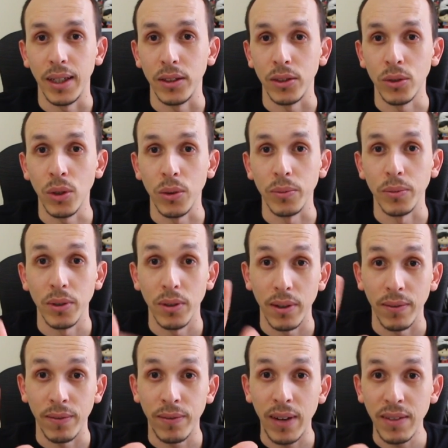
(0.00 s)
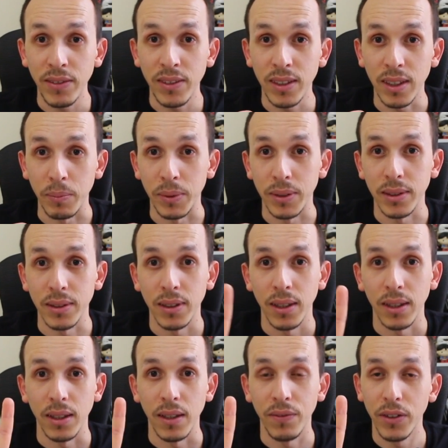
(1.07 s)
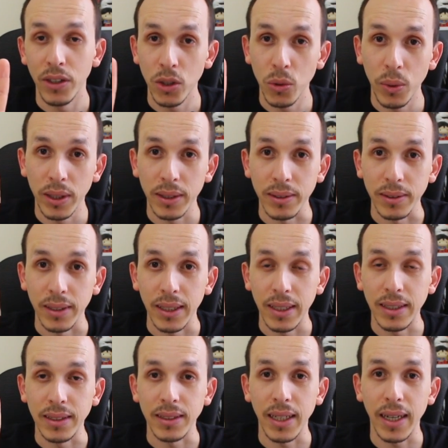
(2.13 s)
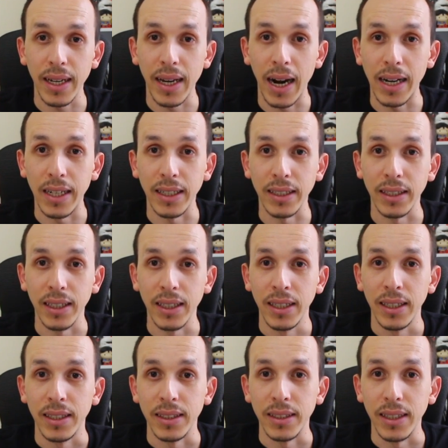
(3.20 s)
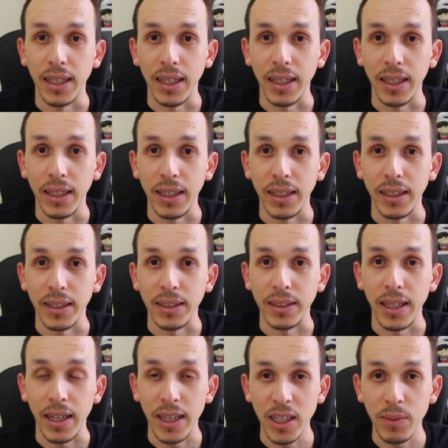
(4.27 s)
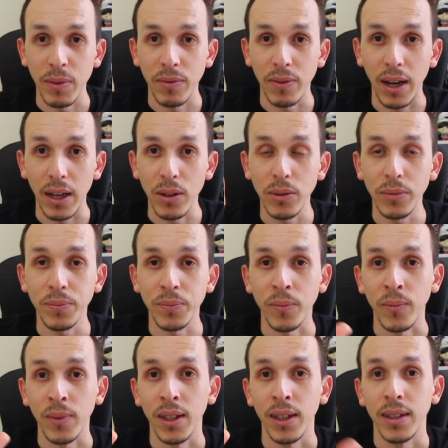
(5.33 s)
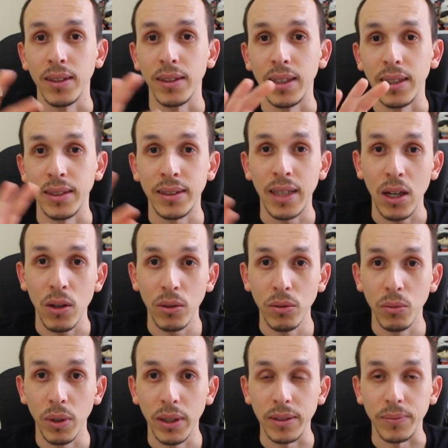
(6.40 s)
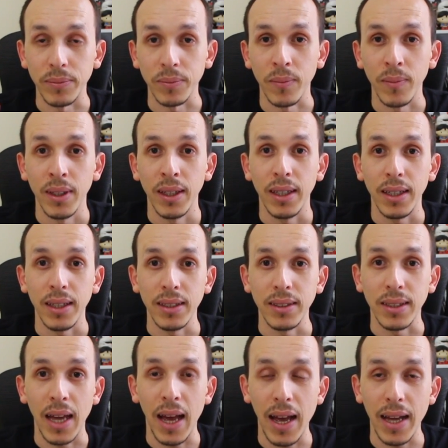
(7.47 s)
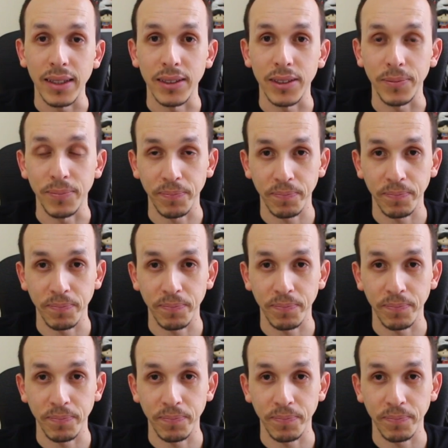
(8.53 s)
so 5 tips. The first one is regarding the README file. The second one has